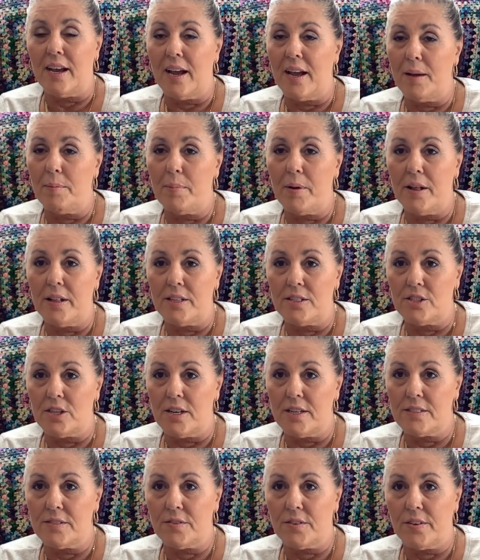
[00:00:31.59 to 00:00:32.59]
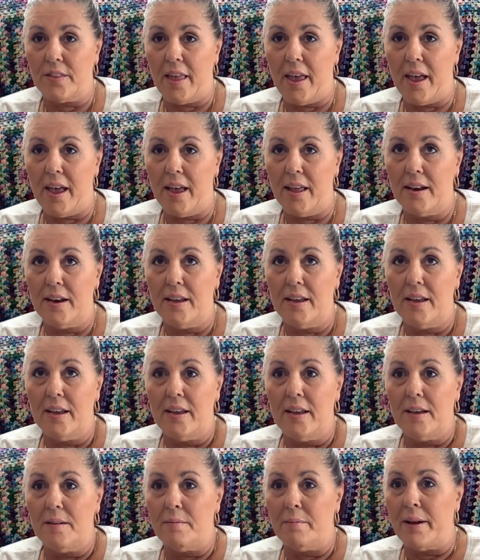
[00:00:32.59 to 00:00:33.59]
I apologize for that
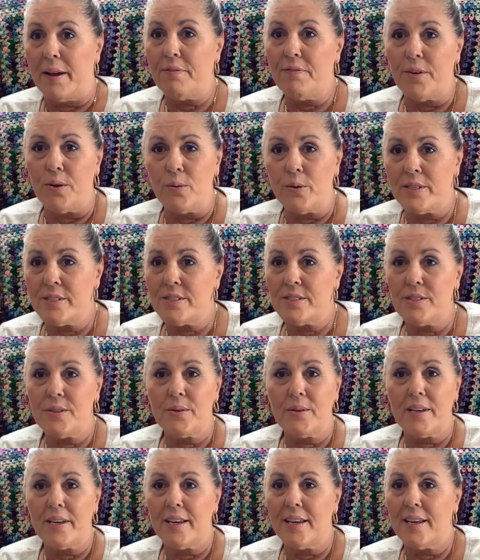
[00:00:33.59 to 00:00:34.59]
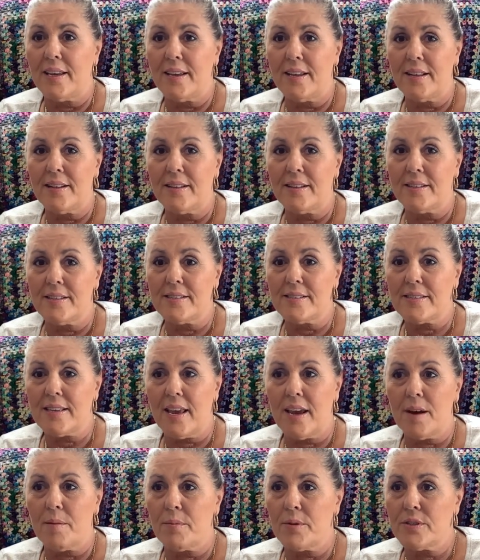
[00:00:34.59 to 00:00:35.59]
my phone is doing it, this
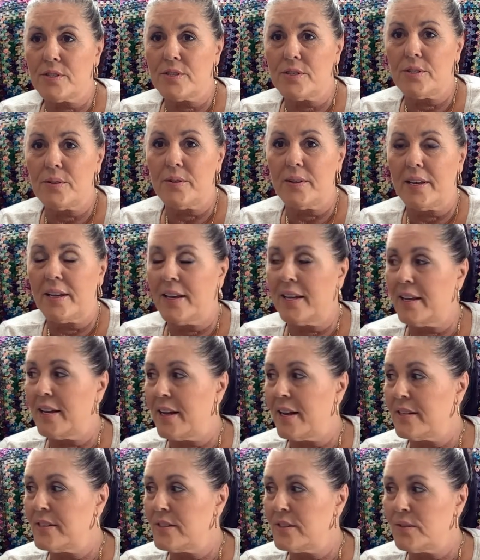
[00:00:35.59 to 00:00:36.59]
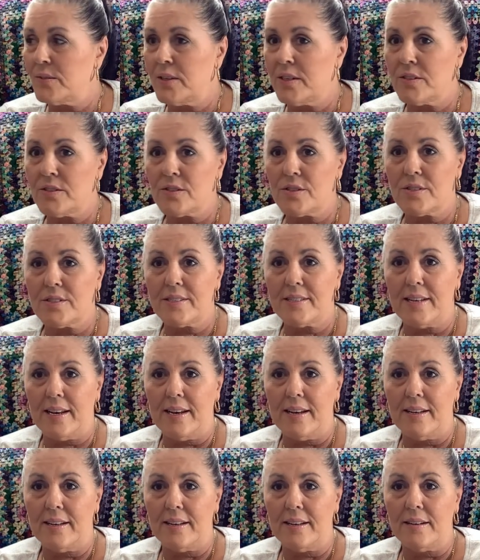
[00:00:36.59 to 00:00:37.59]
camera's doing it, I don't
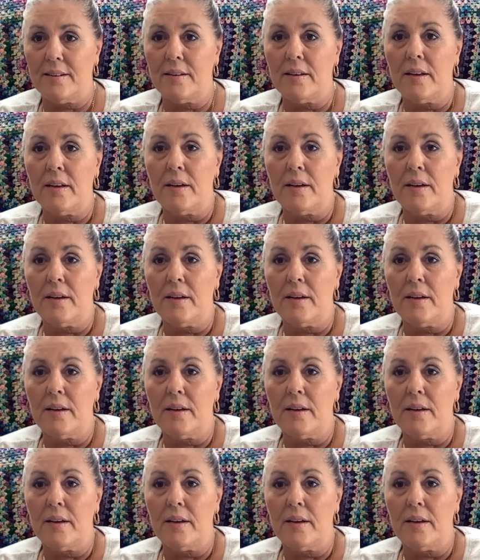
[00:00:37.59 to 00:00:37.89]
understand it.